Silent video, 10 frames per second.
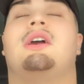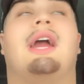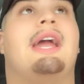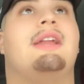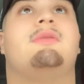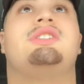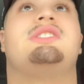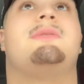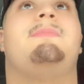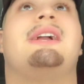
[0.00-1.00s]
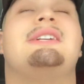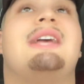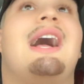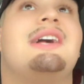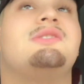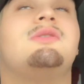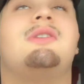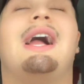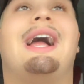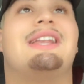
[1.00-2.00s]
And it was just the biggest hassle.
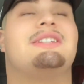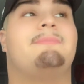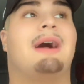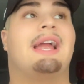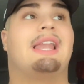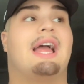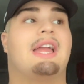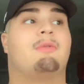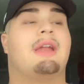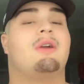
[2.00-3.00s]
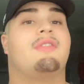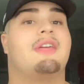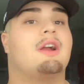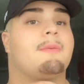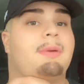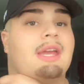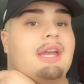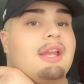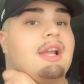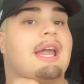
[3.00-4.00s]
I had to buy like
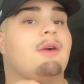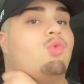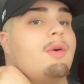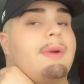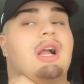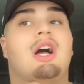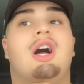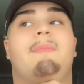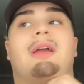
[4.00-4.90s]
radiotherapy to like warm it up